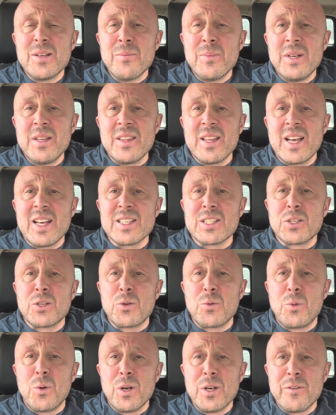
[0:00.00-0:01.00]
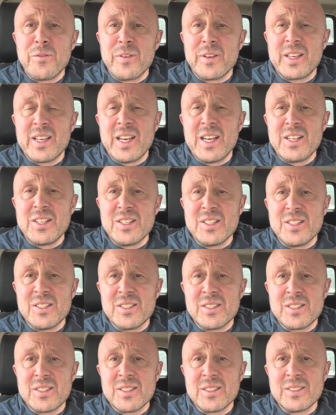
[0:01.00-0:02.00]
that has
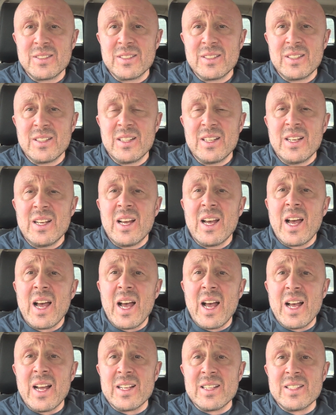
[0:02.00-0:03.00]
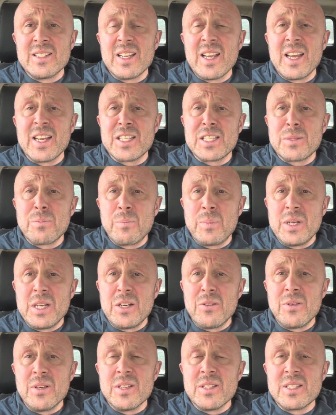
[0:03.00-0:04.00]
qualifications and
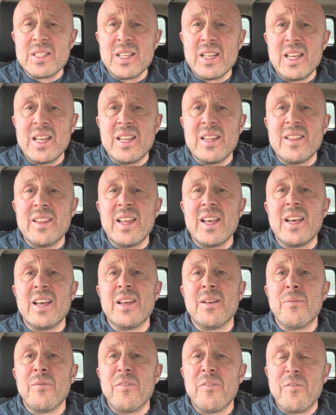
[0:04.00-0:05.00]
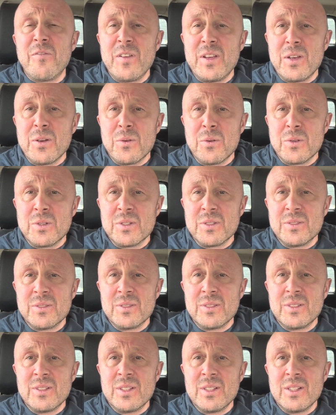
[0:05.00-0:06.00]
experience in their field,
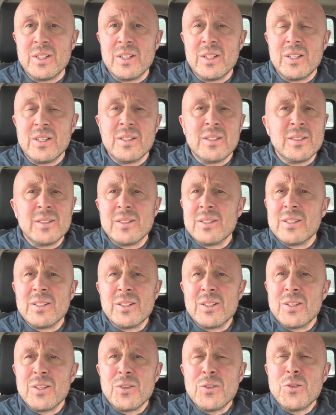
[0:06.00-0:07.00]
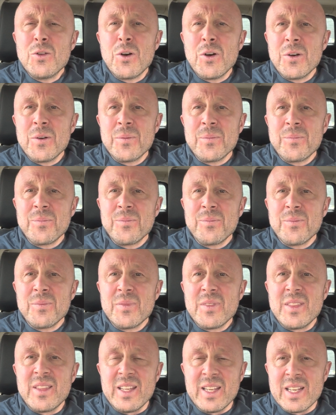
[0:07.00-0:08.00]
not
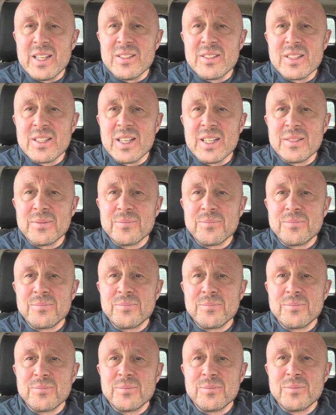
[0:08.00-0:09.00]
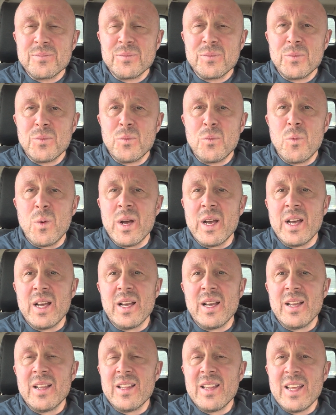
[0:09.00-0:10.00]
the internet, where
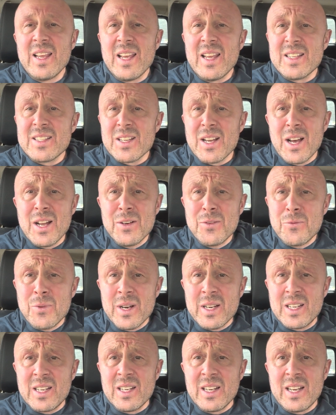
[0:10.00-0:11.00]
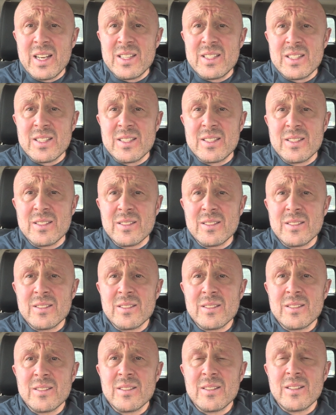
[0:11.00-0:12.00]
it's unregulated
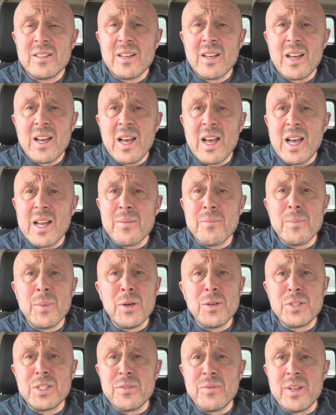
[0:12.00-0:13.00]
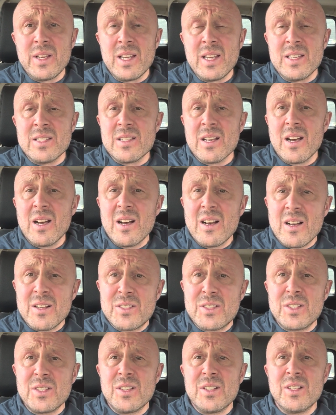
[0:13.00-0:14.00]
and most of it is
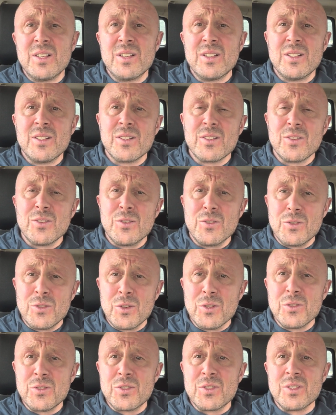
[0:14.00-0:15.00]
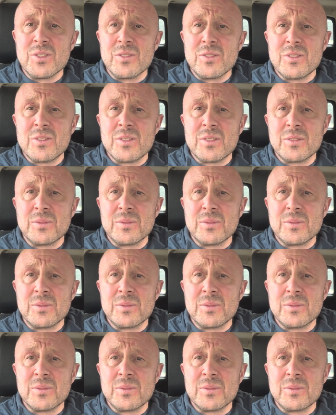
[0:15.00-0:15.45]
utter nonsense.